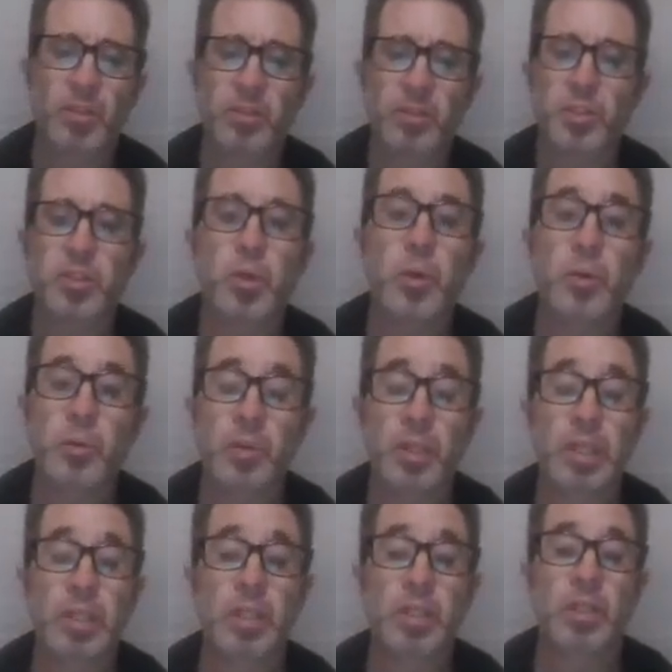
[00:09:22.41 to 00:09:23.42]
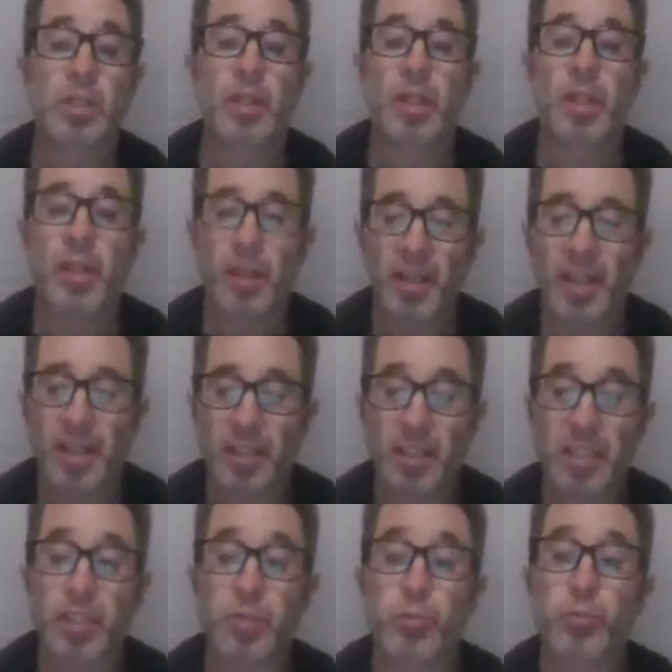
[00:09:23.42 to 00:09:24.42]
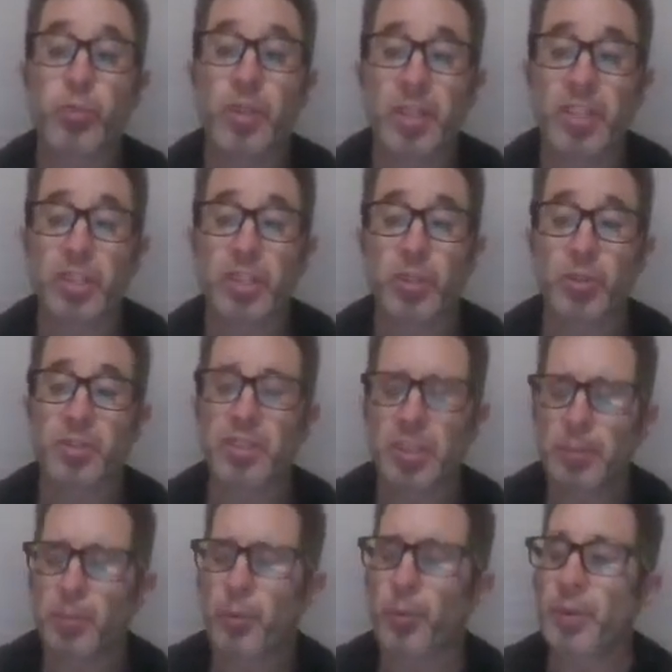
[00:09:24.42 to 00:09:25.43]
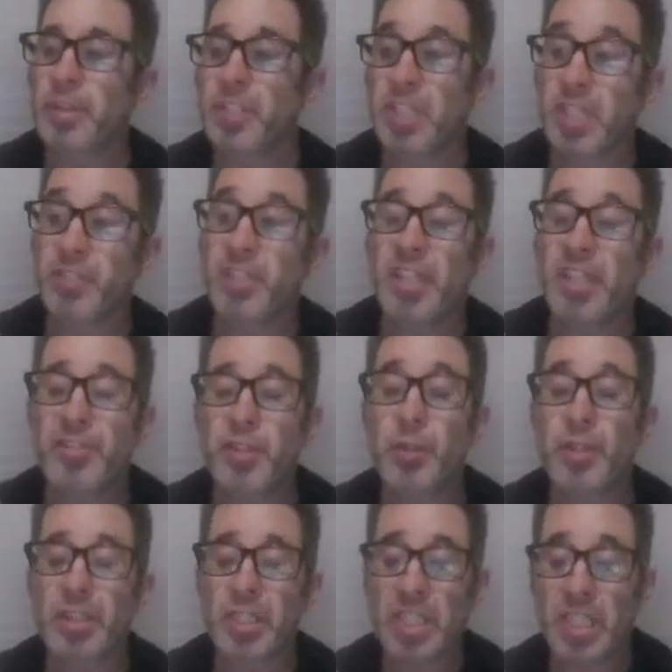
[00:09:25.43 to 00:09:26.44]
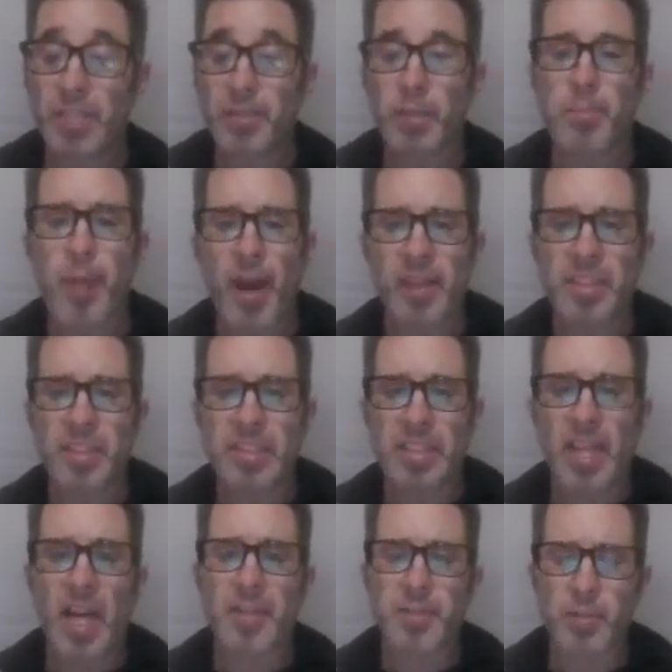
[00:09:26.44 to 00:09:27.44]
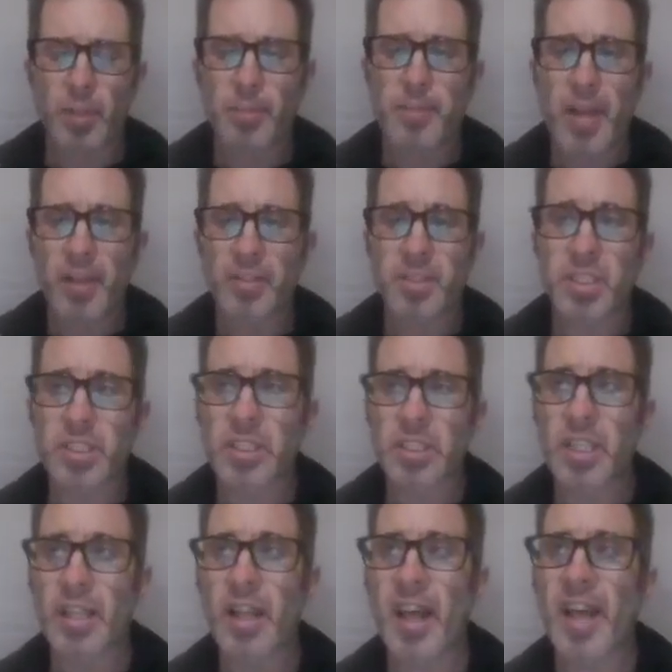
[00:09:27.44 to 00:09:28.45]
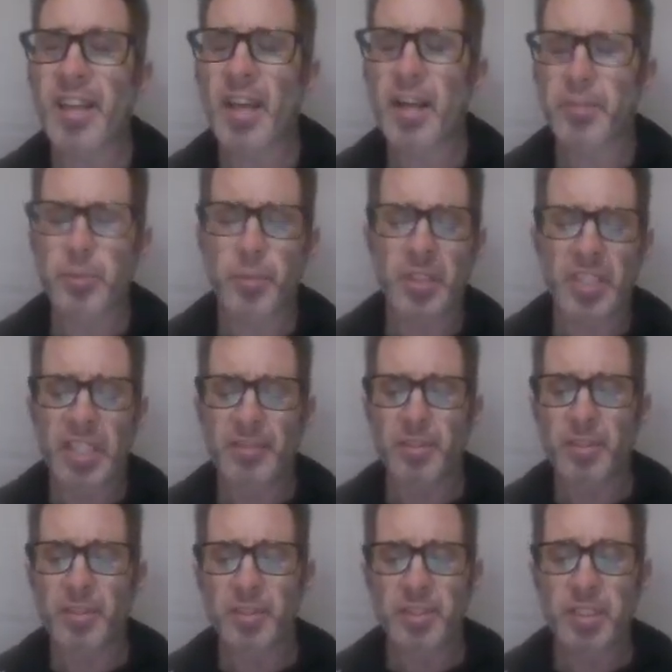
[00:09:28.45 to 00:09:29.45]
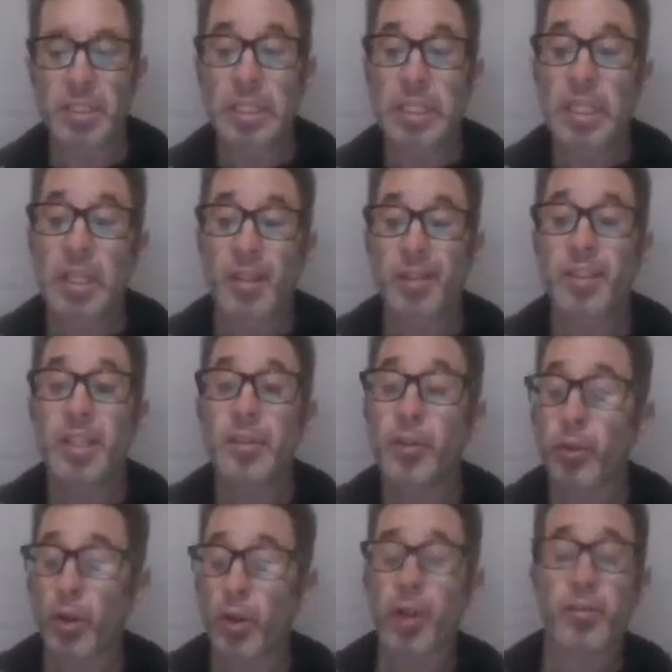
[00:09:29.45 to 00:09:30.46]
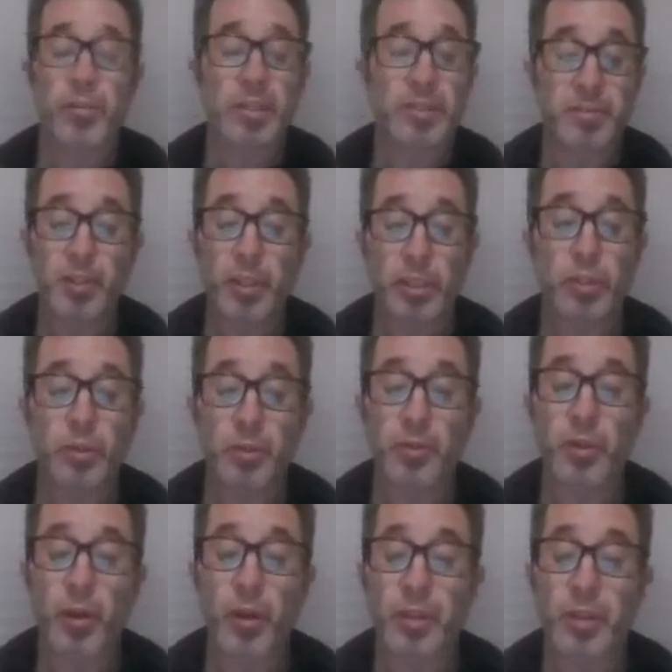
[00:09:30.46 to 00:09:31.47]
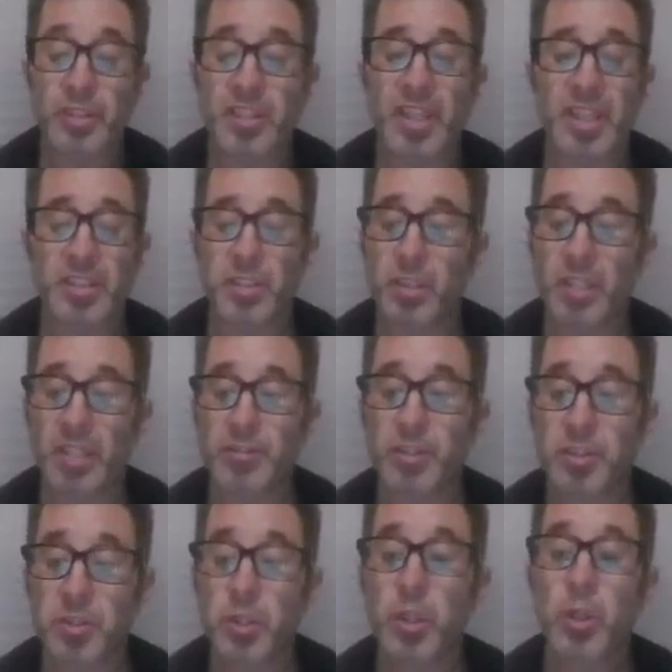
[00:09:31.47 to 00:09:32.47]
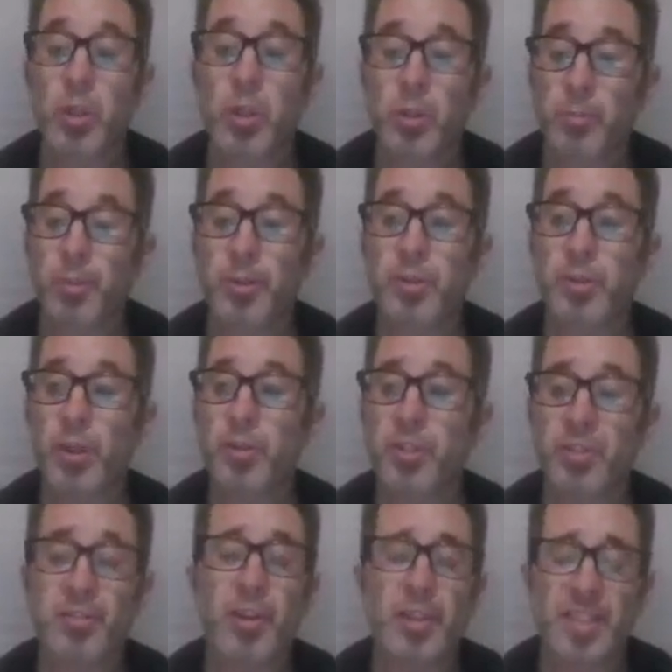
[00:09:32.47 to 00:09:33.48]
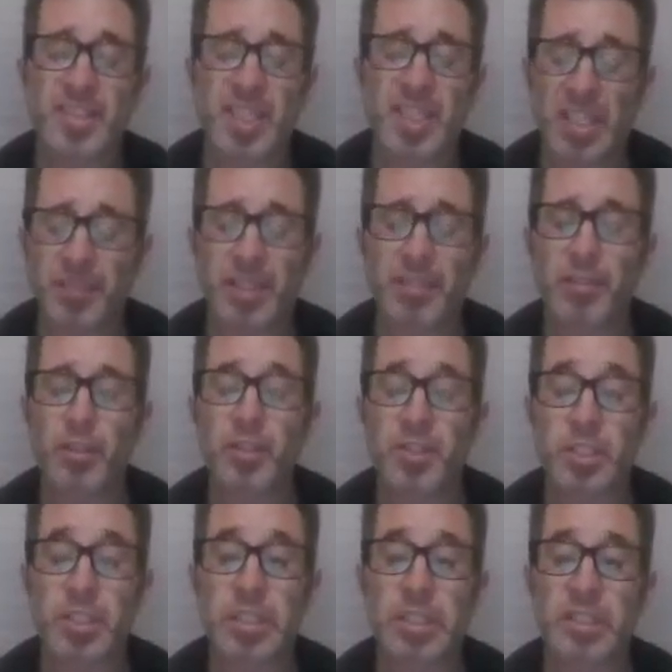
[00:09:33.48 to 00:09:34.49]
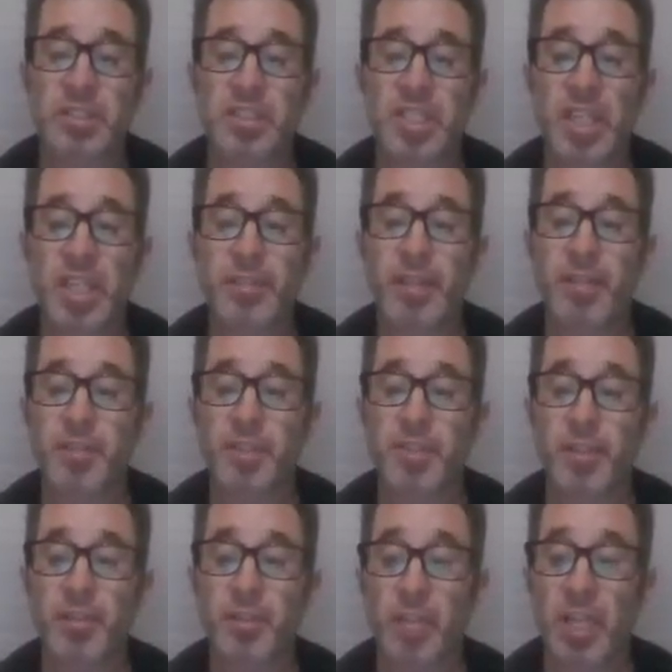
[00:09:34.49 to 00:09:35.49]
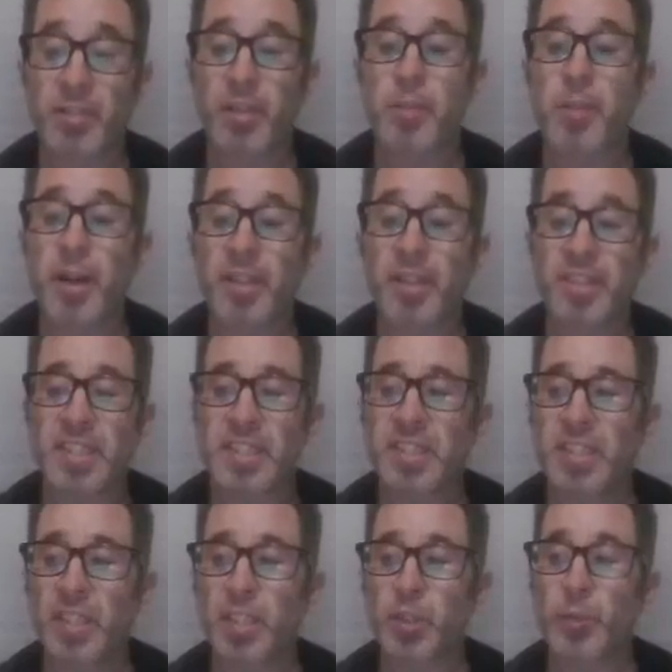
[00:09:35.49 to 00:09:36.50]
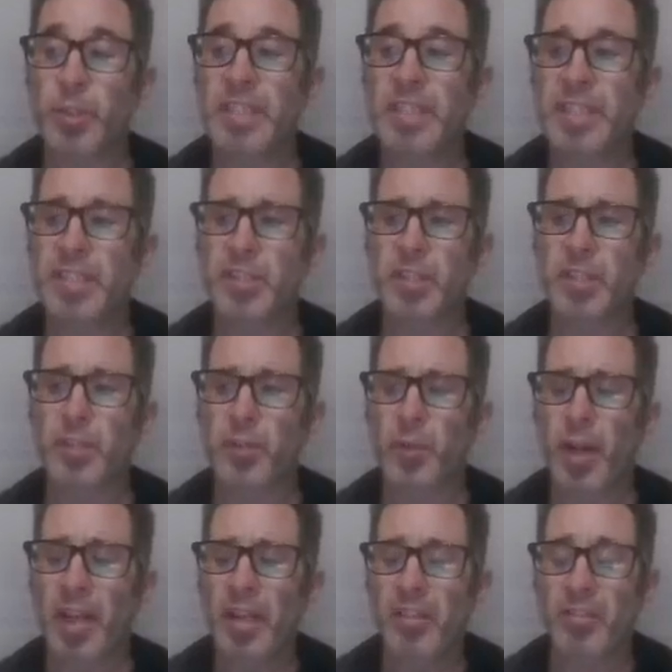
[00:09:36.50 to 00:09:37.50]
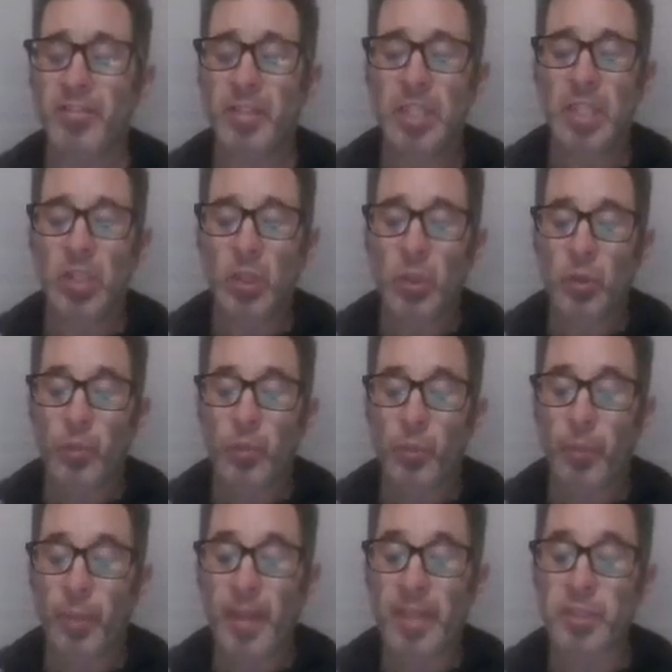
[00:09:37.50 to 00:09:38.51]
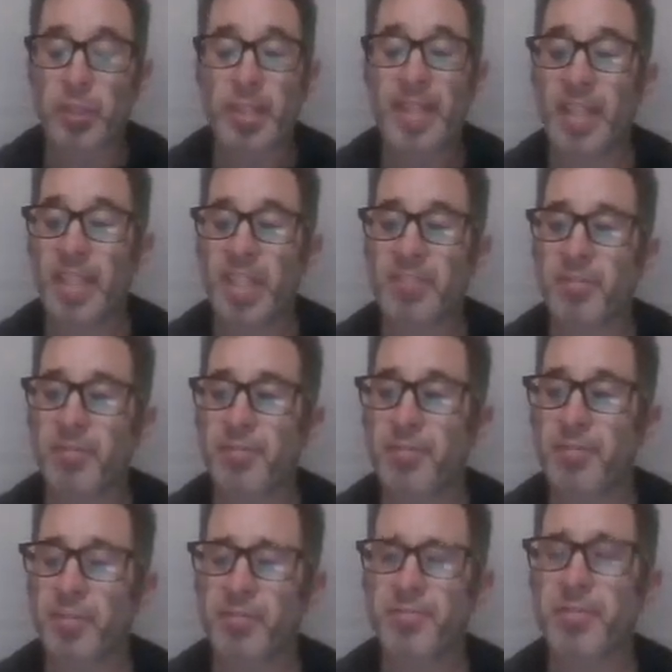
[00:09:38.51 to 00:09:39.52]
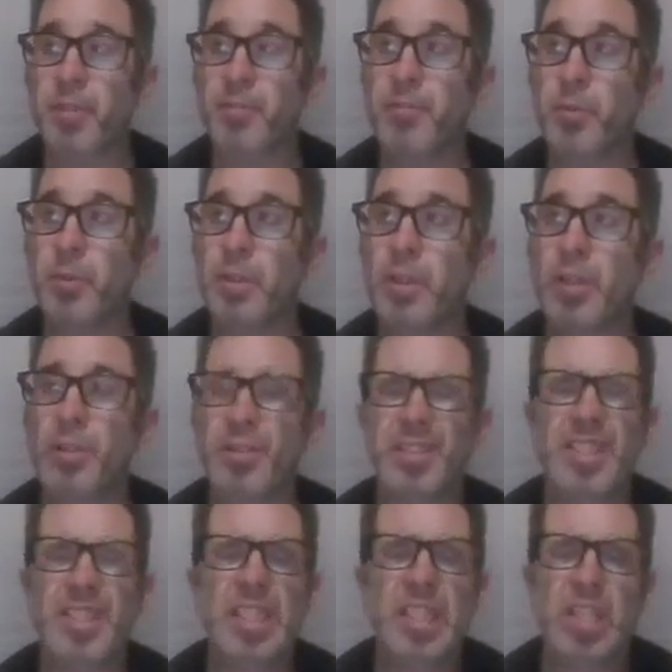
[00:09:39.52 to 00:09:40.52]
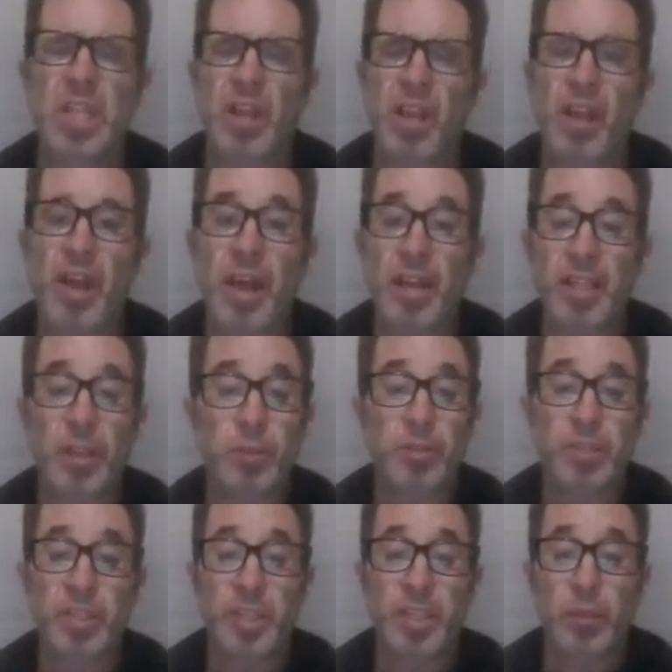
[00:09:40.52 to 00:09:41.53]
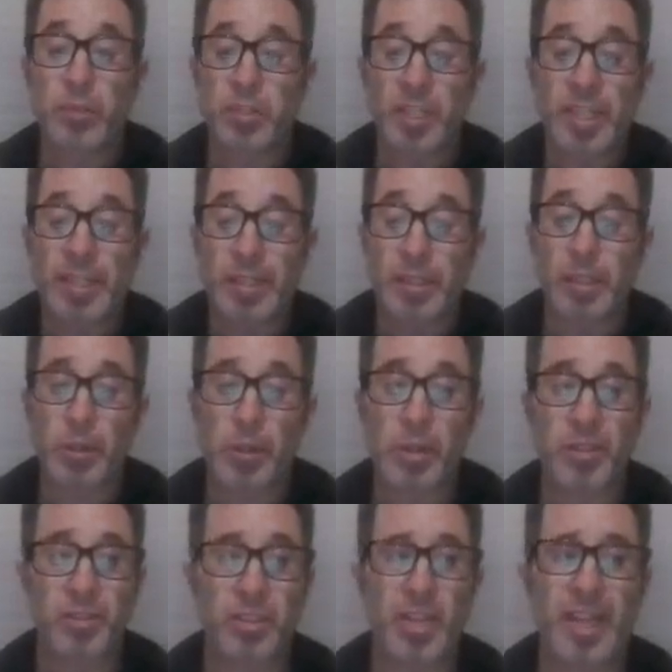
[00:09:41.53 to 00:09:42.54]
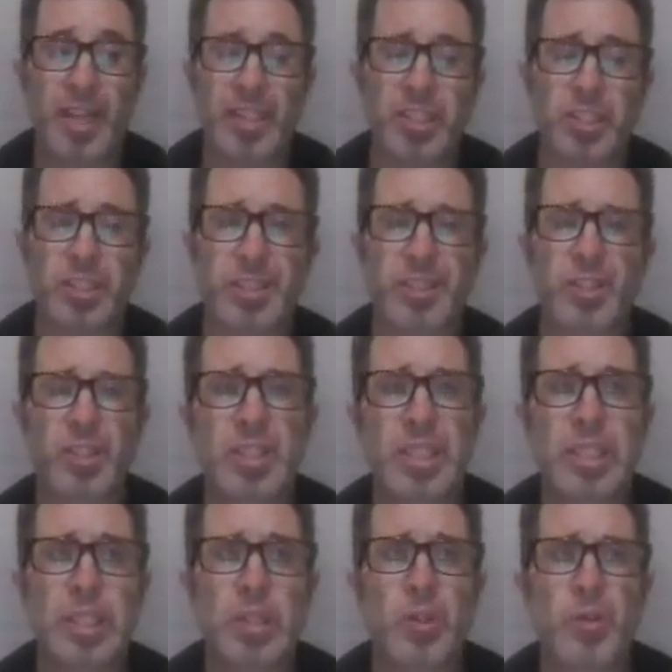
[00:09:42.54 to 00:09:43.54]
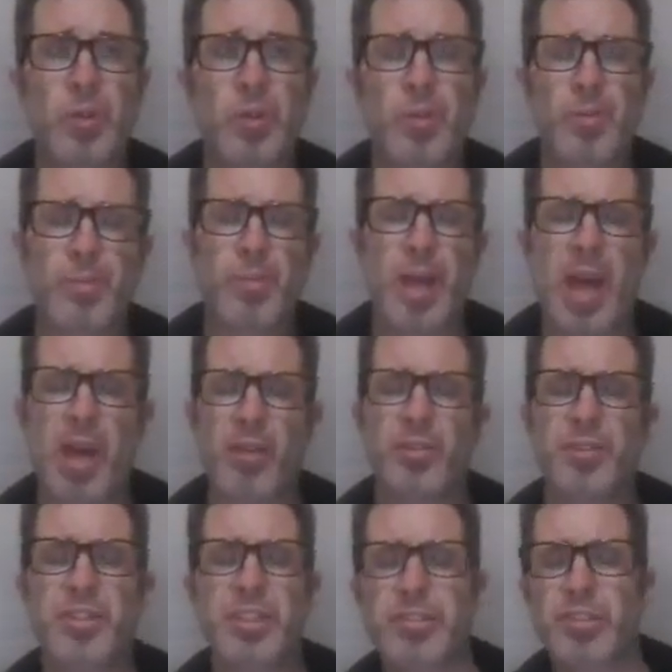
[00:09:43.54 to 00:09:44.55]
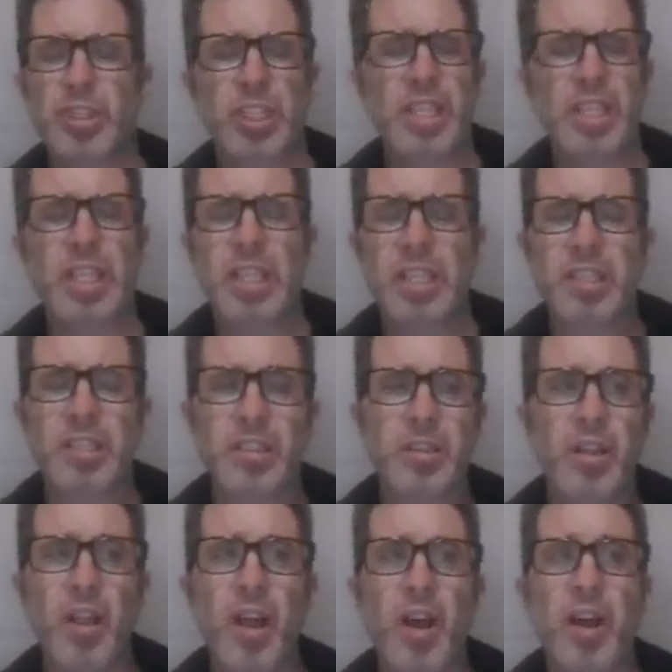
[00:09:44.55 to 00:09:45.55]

So again, it really shows the importance of if you can give your bodies the optimal amounts at optimal levels. And again, it's very true, there are toxic levels, but there are also very safe levels. The safe levels that will give our bodies and cells what it needs to thrive, that you can't get from food alone. And it would take, gosh, pounds of chicken,